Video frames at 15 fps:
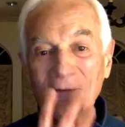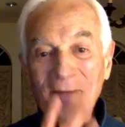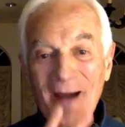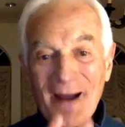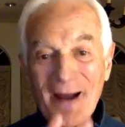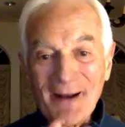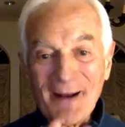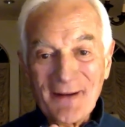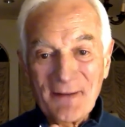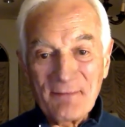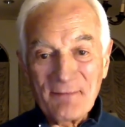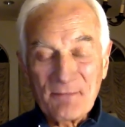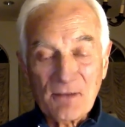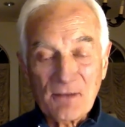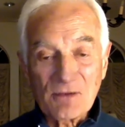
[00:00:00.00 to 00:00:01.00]
lip and pull
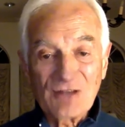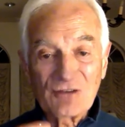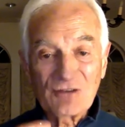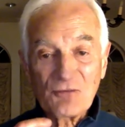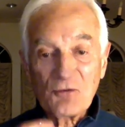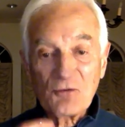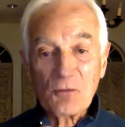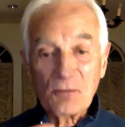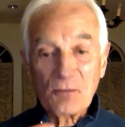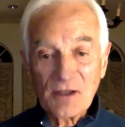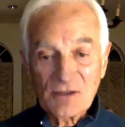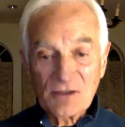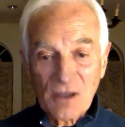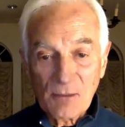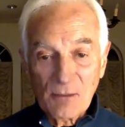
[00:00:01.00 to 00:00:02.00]
back, as
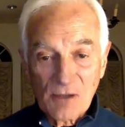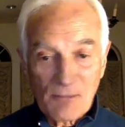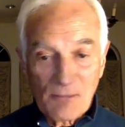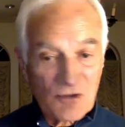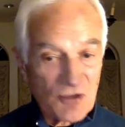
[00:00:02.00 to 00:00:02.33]
if you're playing